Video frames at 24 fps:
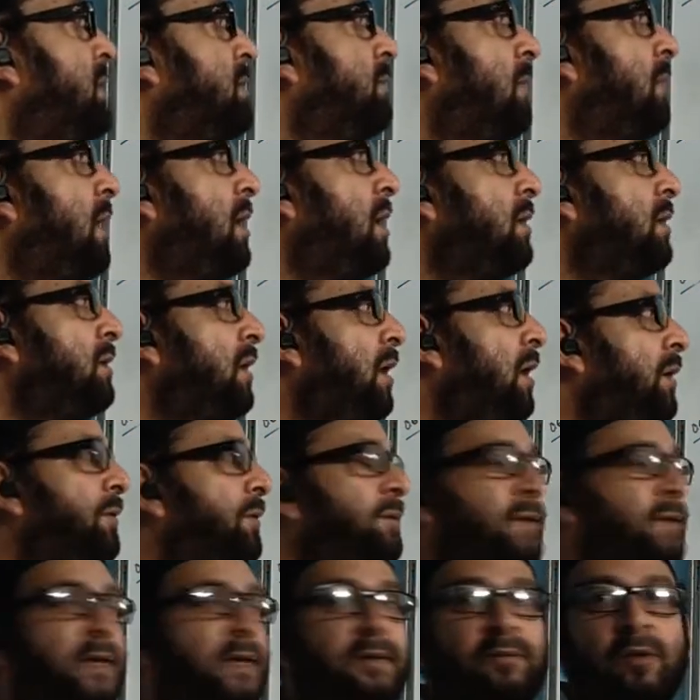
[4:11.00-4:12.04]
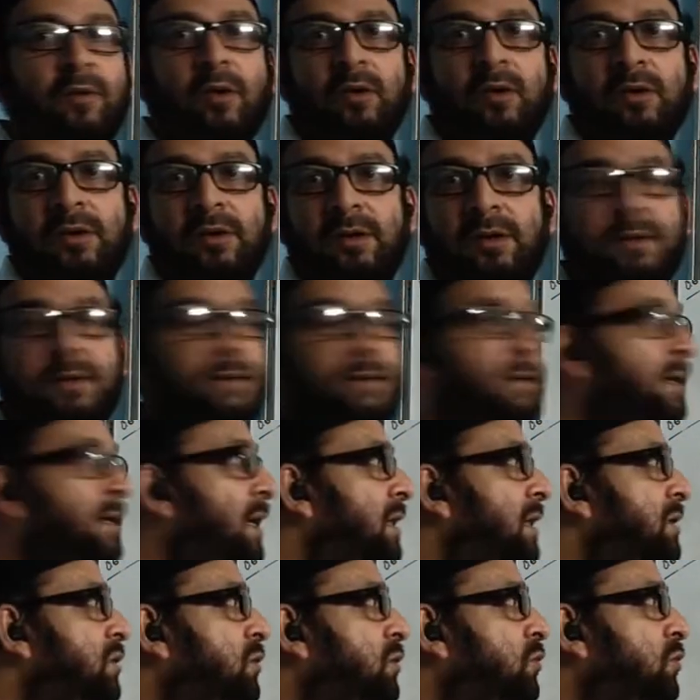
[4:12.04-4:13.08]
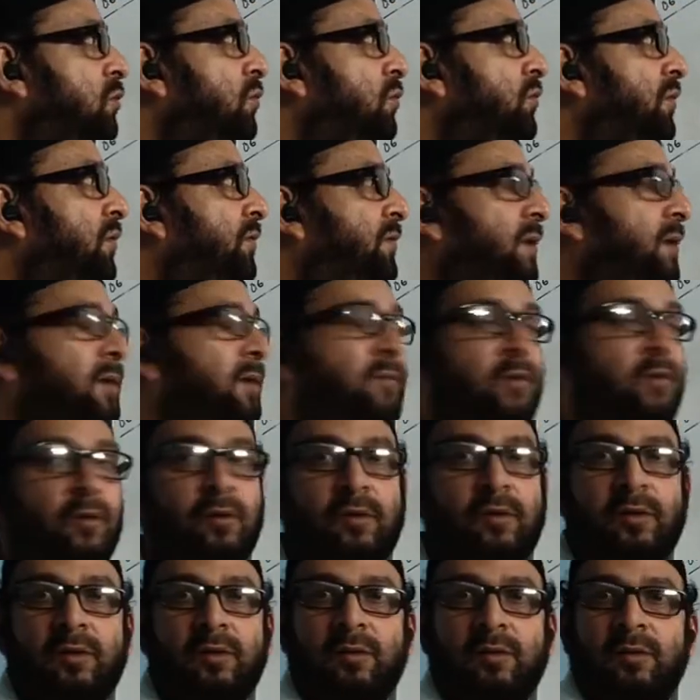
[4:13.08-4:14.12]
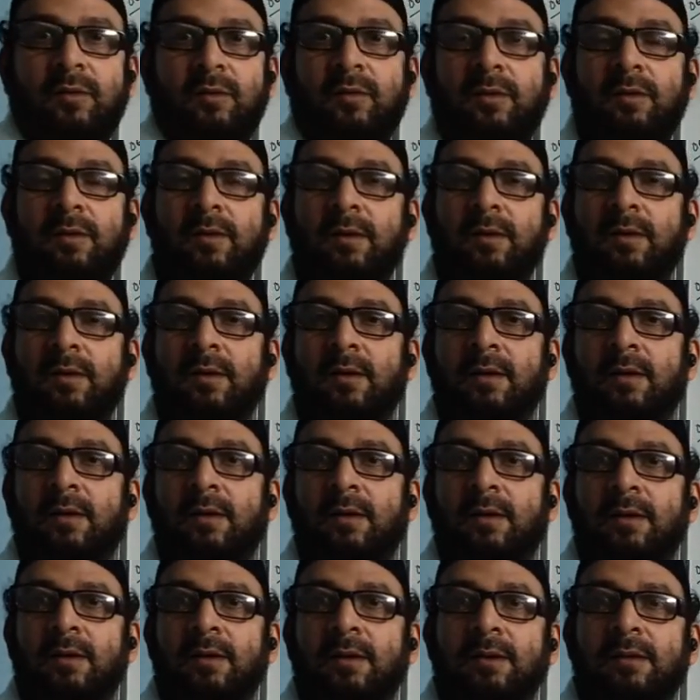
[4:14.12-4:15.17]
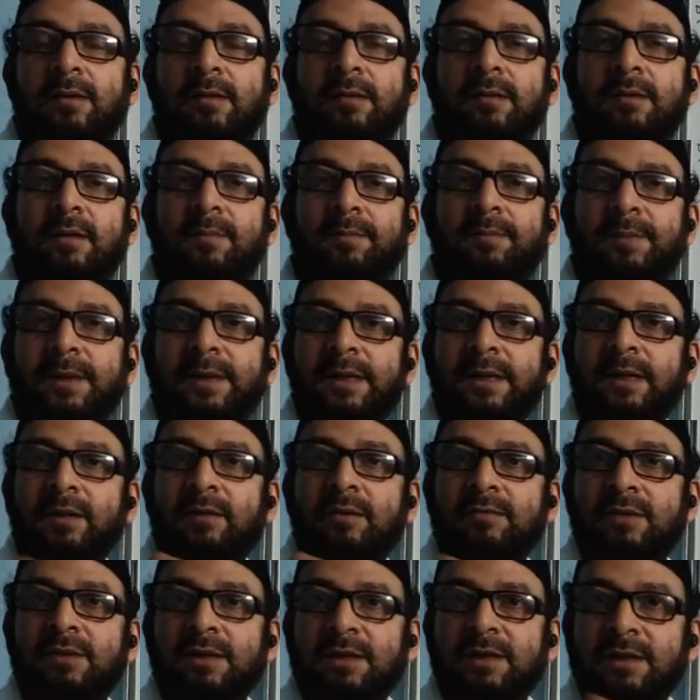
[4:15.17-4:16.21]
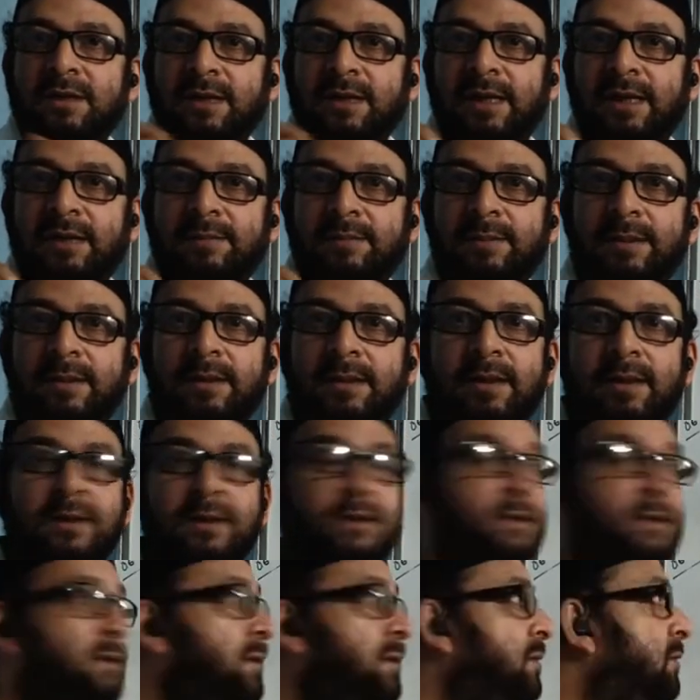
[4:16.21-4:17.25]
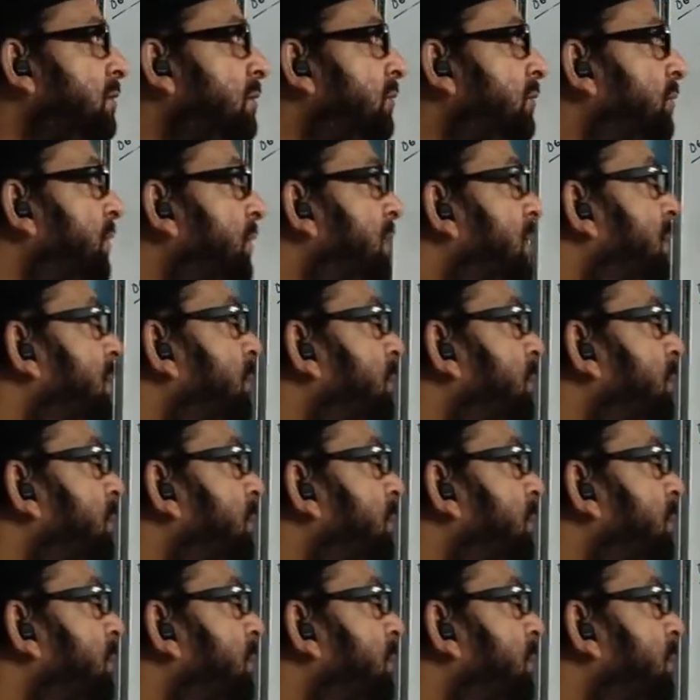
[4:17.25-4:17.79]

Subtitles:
is marked 100 watt dash 250 volt. The meaning of this statement is, when